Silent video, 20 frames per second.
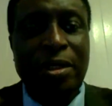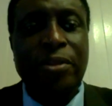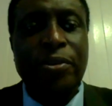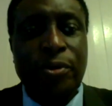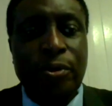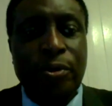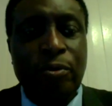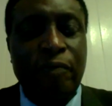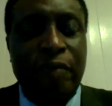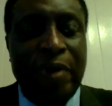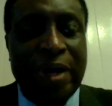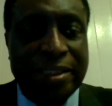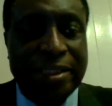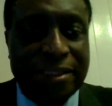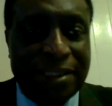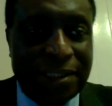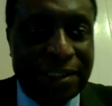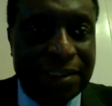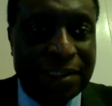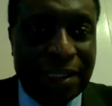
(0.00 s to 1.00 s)
through
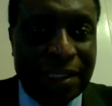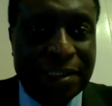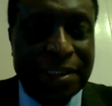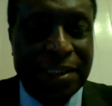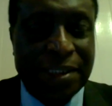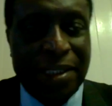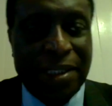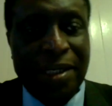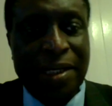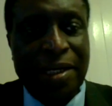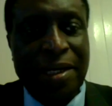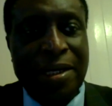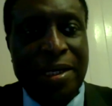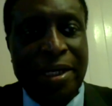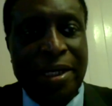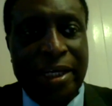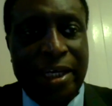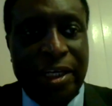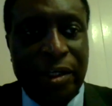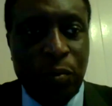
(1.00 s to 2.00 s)
vaccines that
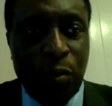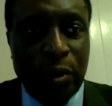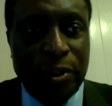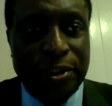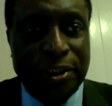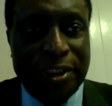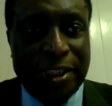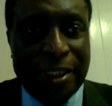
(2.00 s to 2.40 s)
it was